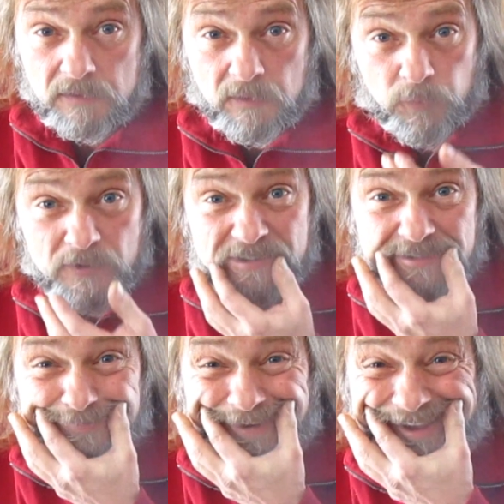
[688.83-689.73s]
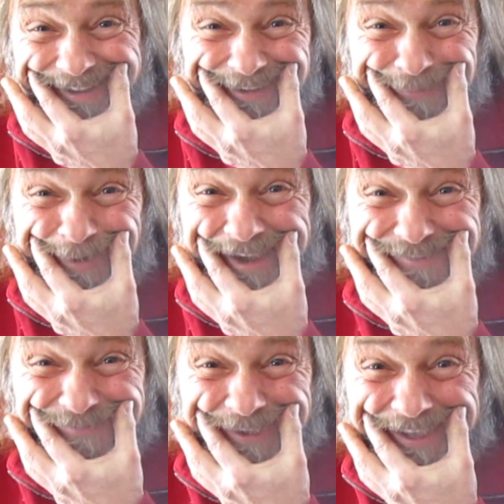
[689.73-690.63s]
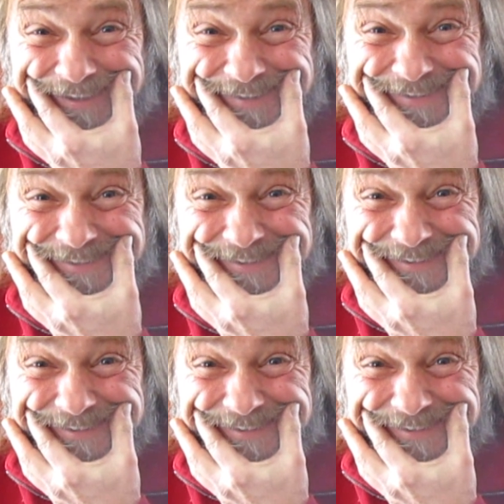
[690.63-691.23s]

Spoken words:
to put a smile on my face,